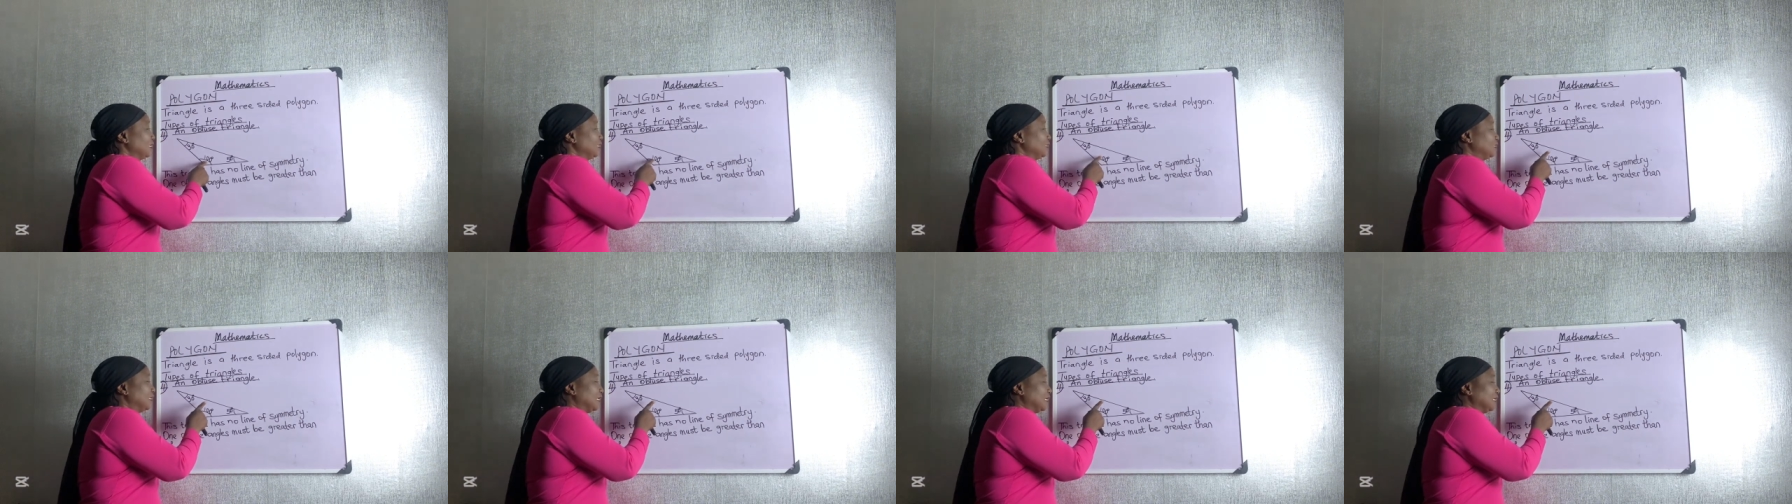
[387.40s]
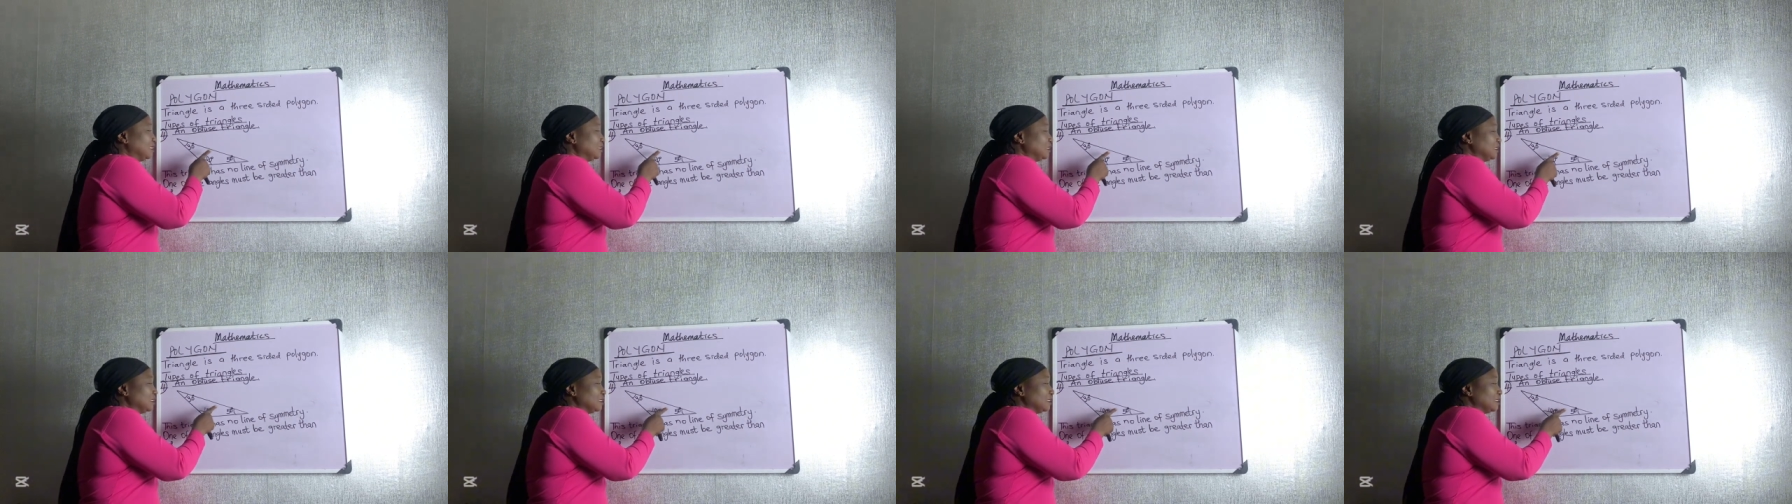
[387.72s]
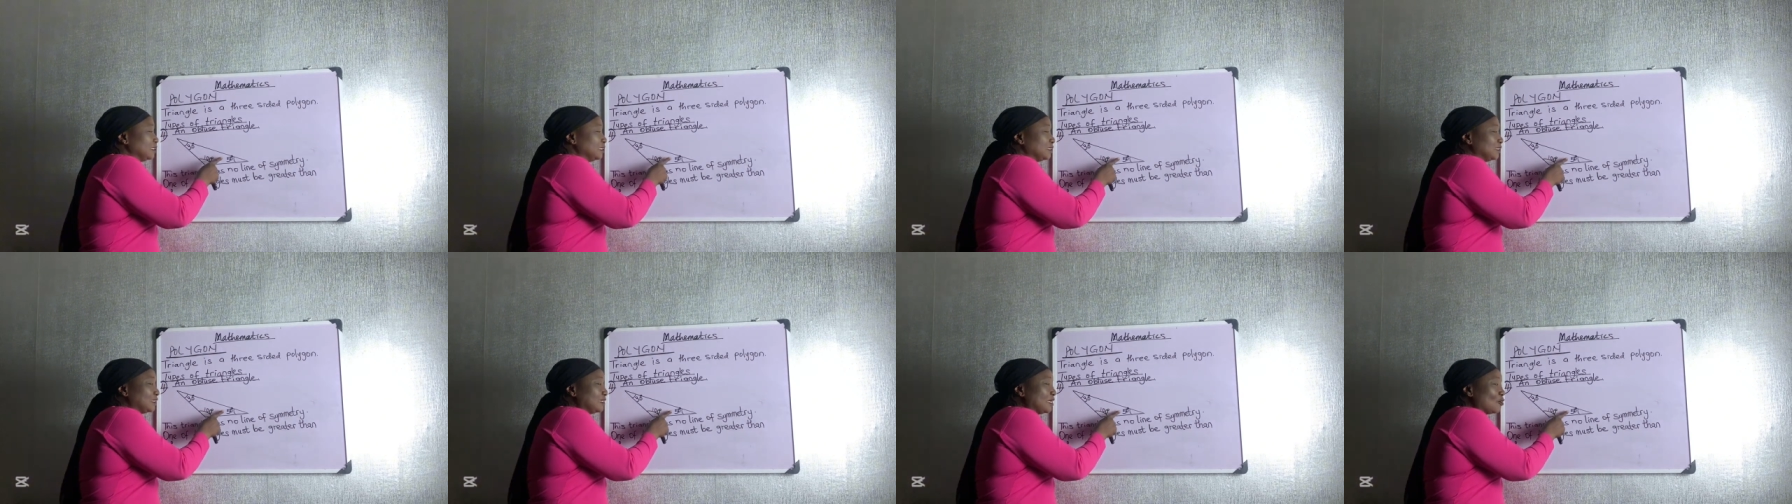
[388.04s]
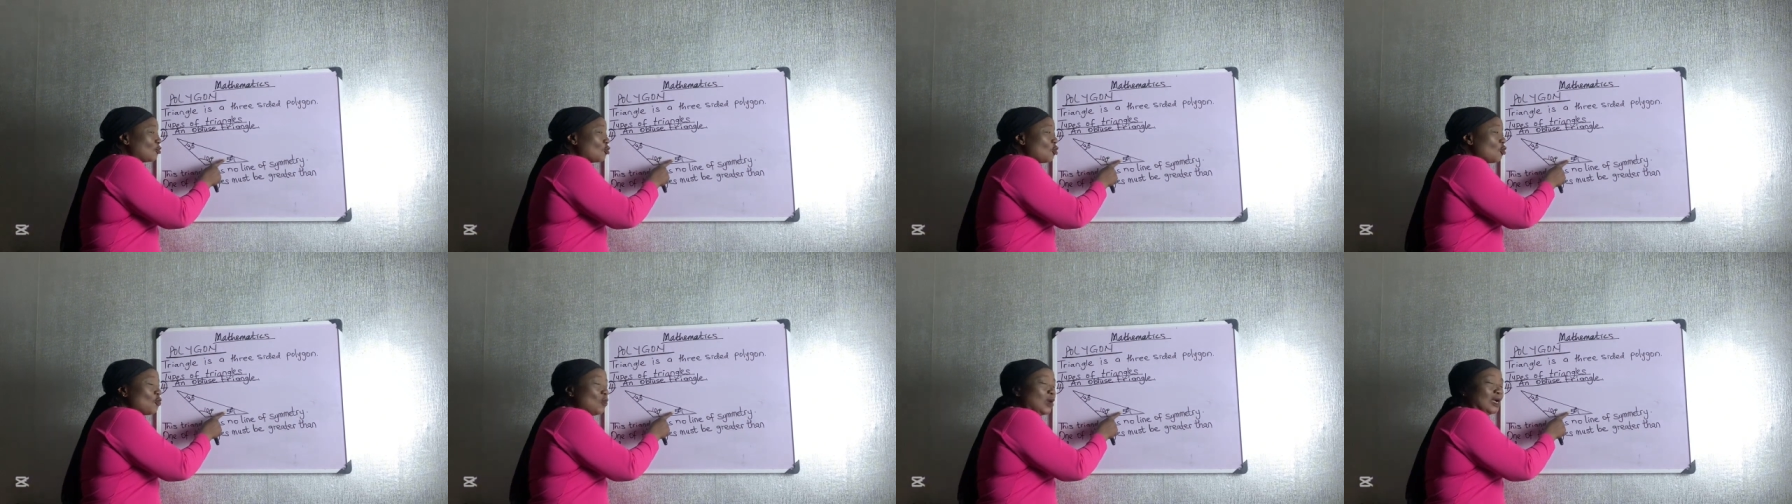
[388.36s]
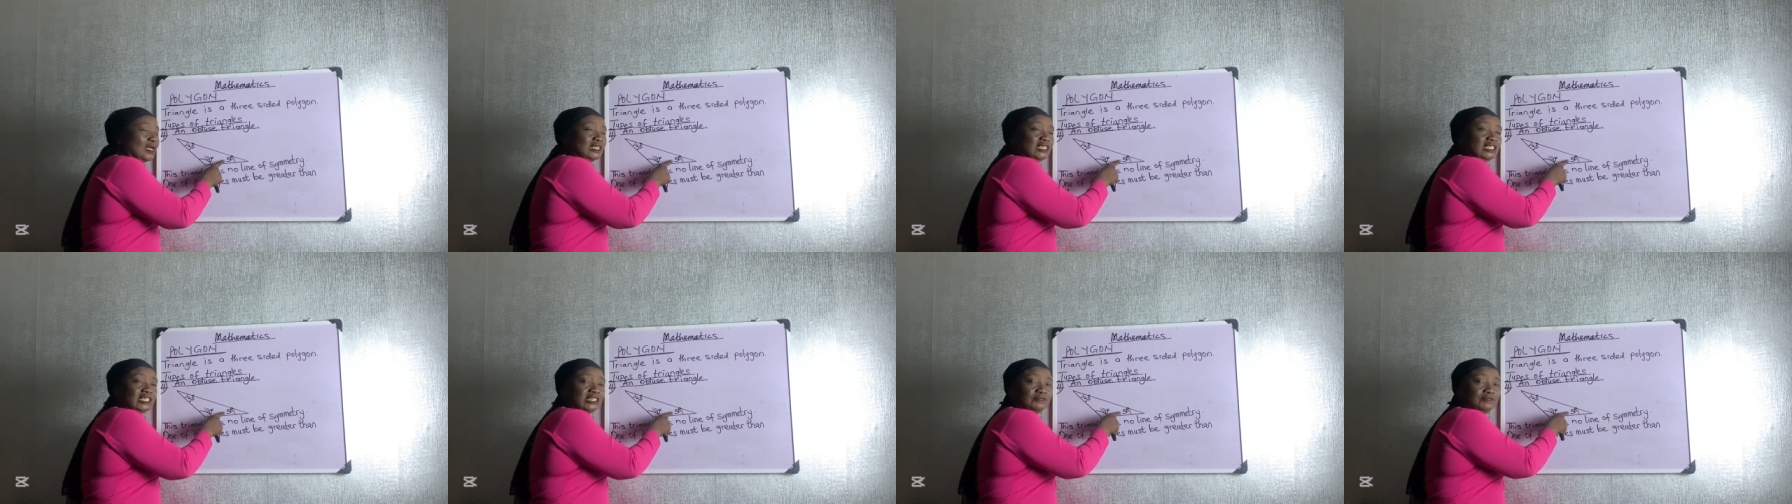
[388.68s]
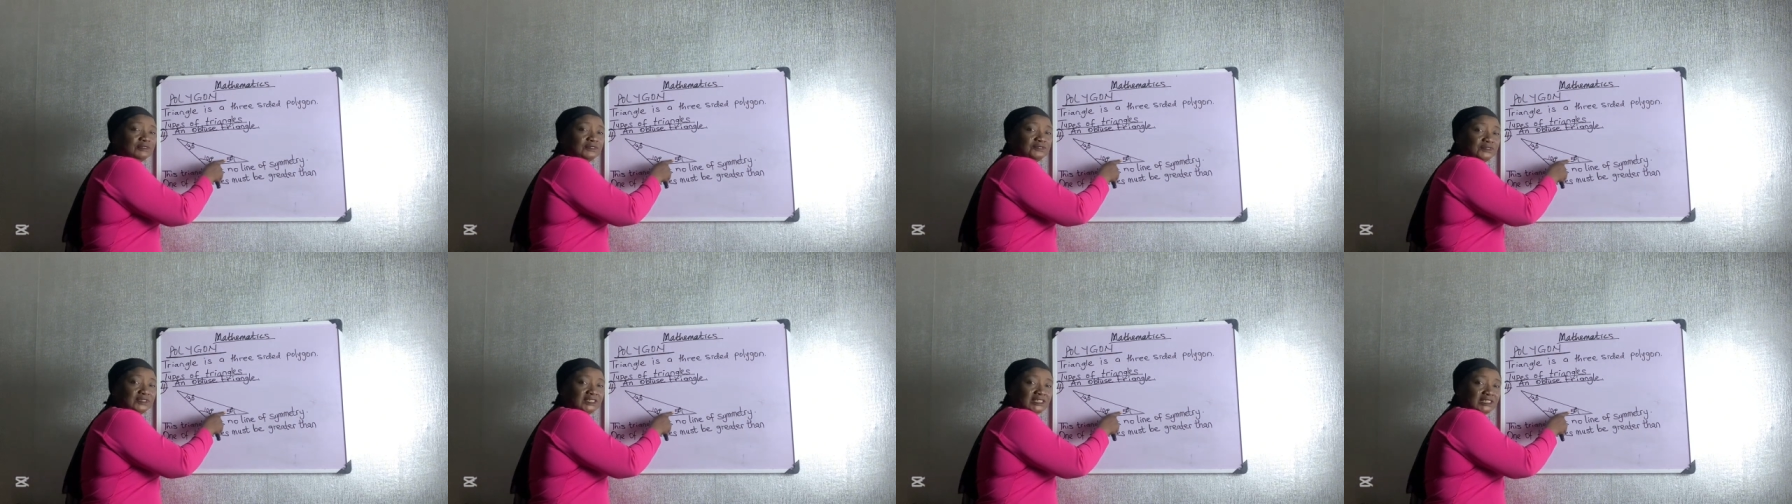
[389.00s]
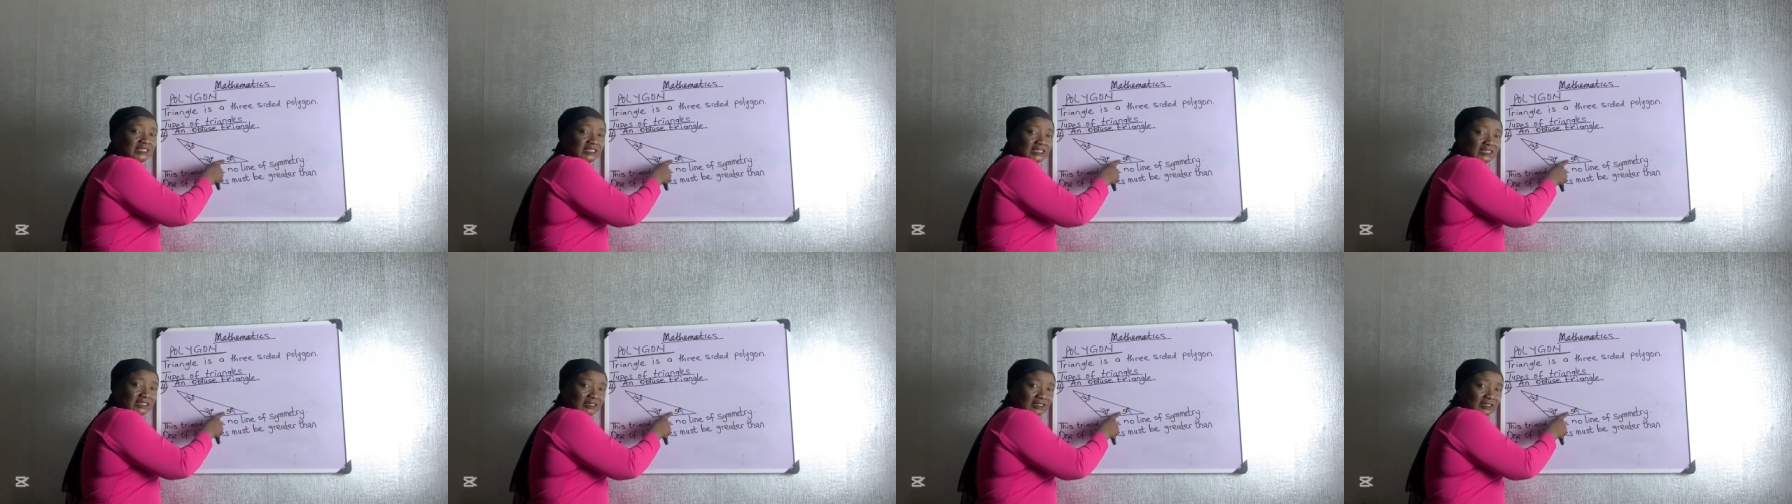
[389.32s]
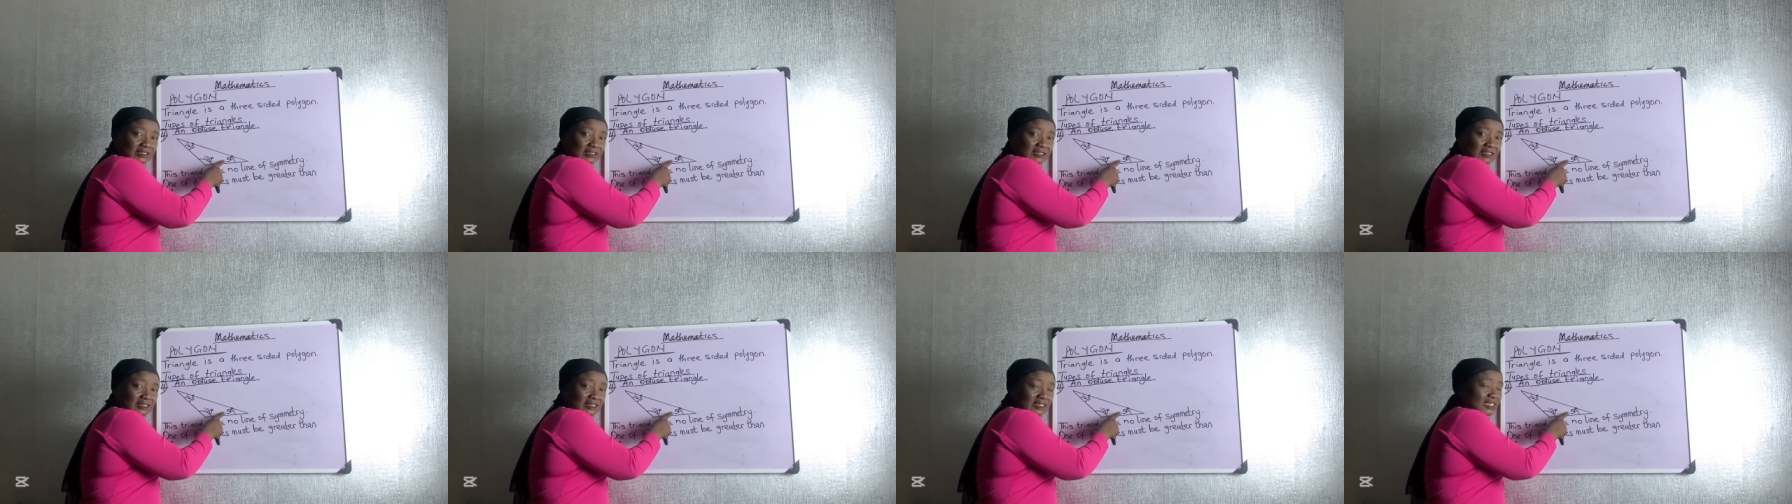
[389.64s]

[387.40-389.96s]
Then the second one is 50 degrees.